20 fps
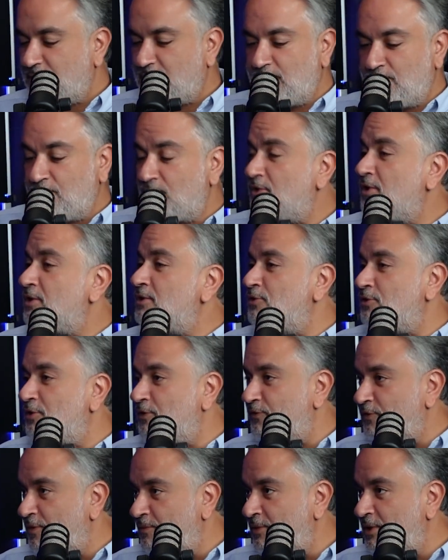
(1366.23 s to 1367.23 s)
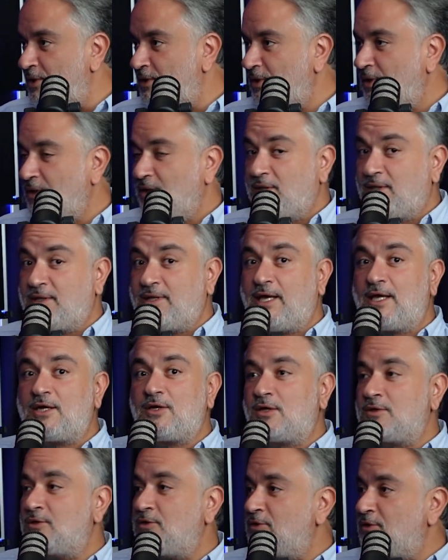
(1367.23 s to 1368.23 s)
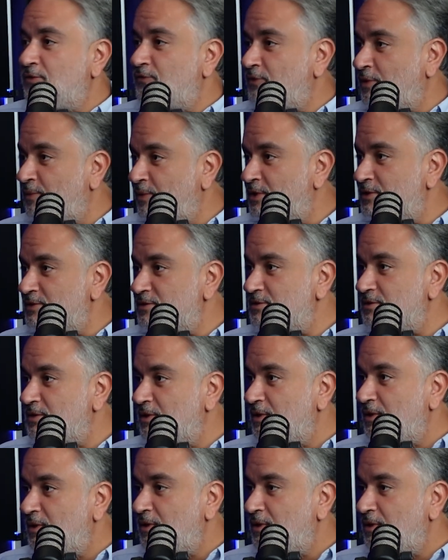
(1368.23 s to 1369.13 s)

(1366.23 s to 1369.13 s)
You're going to learn from me. They're going to learn from us.